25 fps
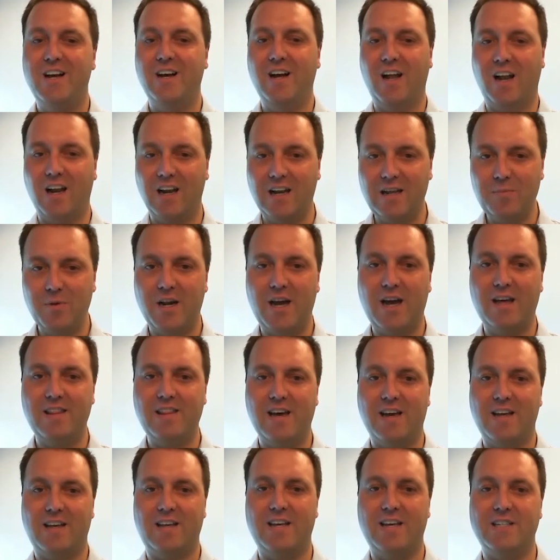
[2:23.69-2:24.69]
eliminate
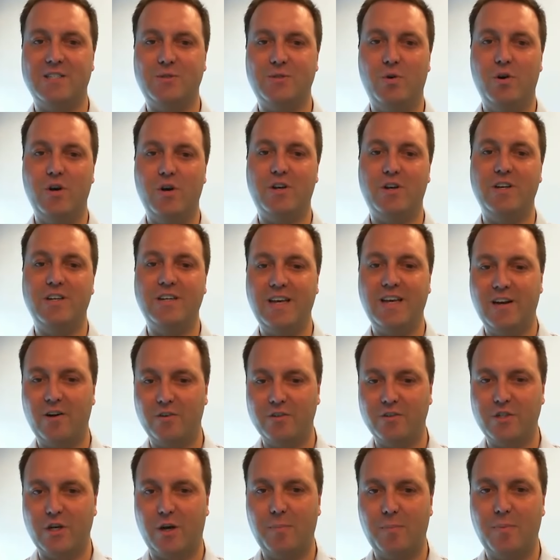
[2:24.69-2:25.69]
that guesswork and get
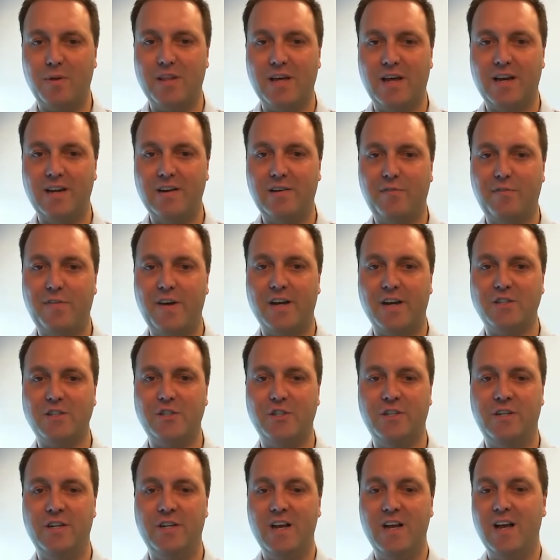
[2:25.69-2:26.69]
on top of that
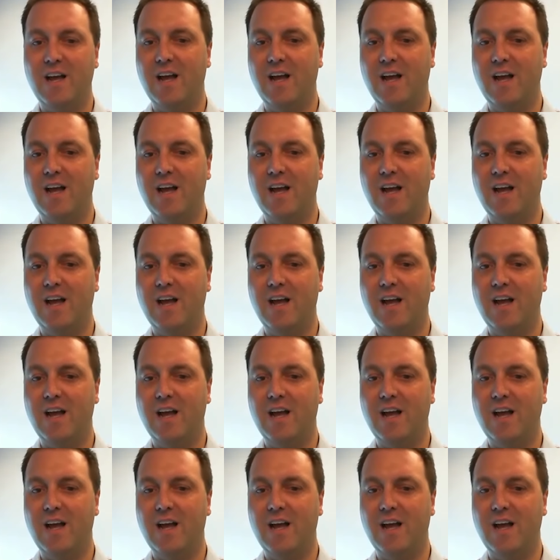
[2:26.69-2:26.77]
infection,